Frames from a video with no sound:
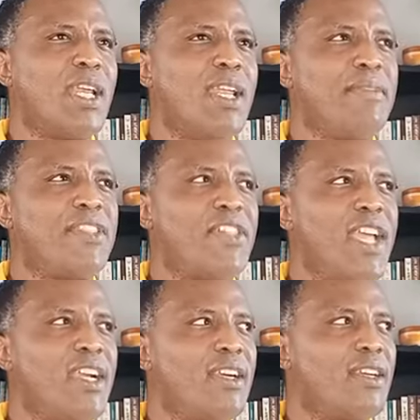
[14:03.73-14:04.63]
let me
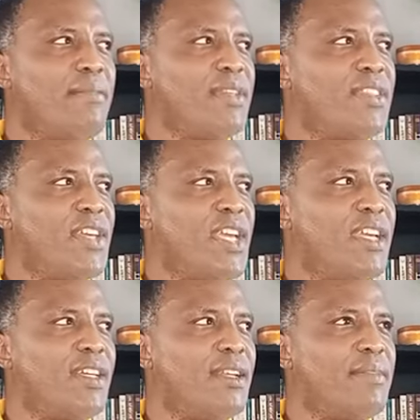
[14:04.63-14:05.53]
think, let me
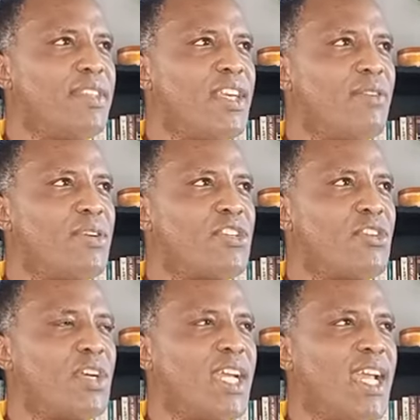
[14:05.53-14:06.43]
think, let me think, which
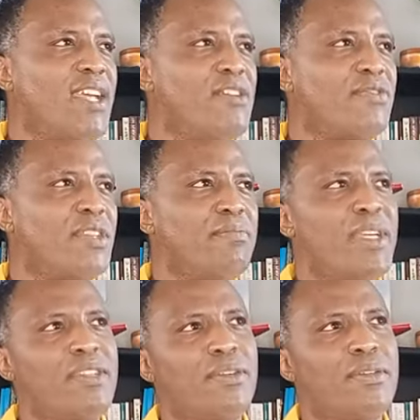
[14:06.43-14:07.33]
song can I use for the
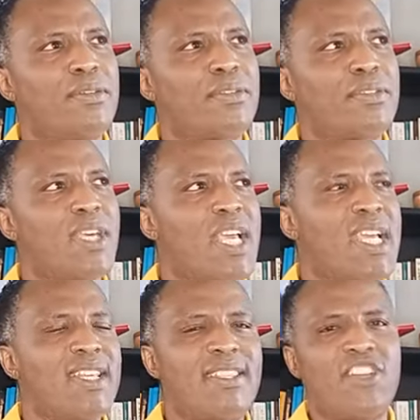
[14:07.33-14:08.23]
Beatles?
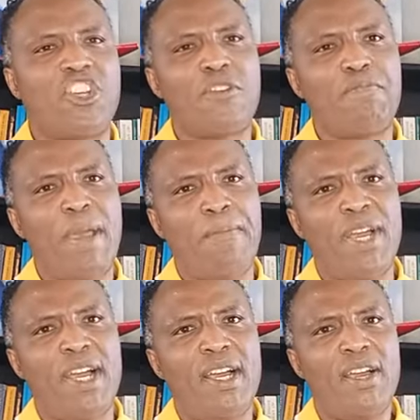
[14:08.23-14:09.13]
Sergeant
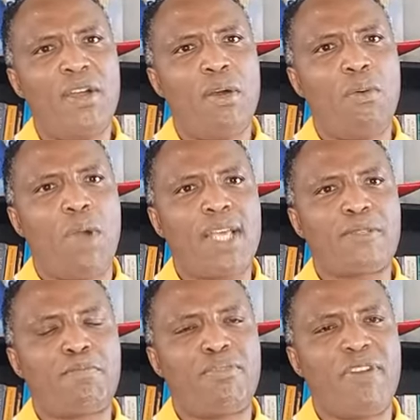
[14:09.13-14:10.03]
Pepper
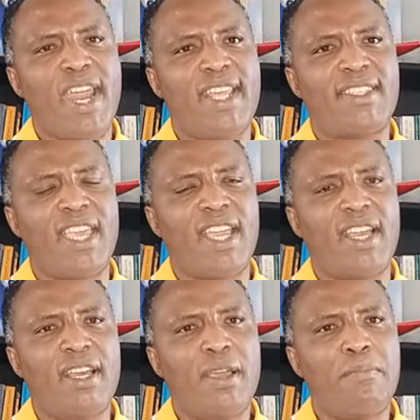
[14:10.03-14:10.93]
was
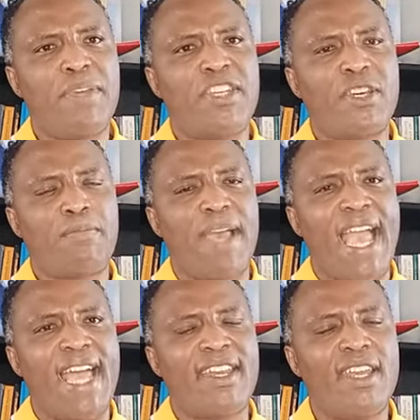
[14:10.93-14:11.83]
praising Peter
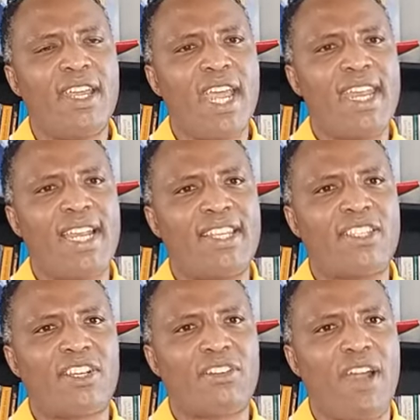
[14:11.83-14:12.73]
Pan and
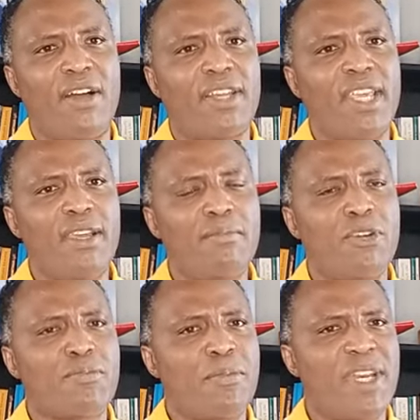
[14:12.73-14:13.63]
Aleister Crowley.
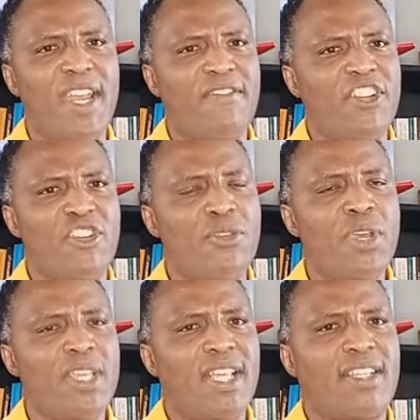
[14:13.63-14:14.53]
Most people never knew
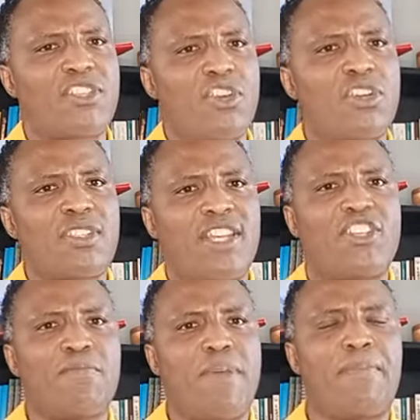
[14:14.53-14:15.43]
that the song
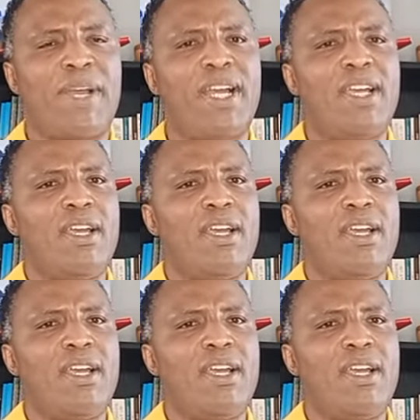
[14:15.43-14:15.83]
Sgt. Pepper